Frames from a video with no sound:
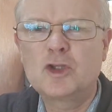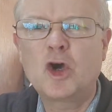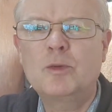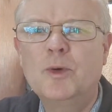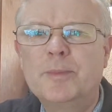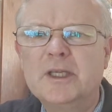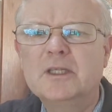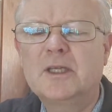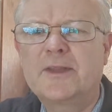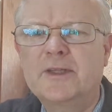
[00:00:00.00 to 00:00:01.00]

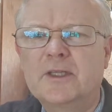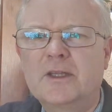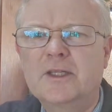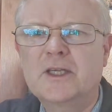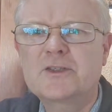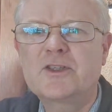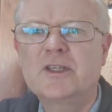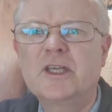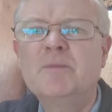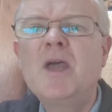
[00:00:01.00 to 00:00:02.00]
Dogmobil. I think that's the
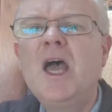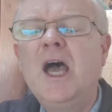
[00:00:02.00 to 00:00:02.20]
name.